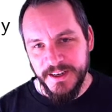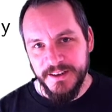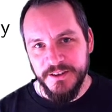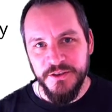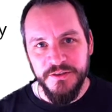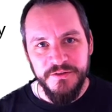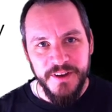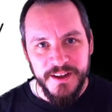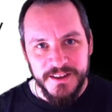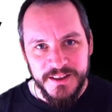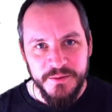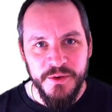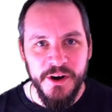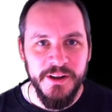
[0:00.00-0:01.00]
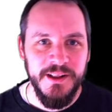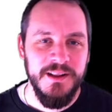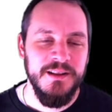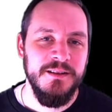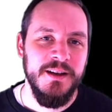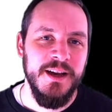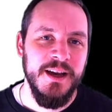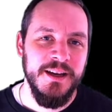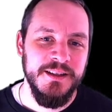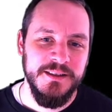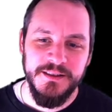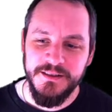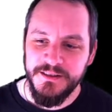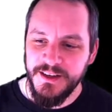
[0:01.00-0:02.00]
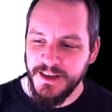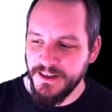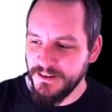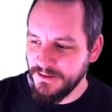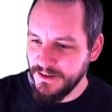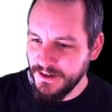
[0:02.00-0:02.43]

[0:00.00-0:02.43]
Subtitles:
into a fancy model and then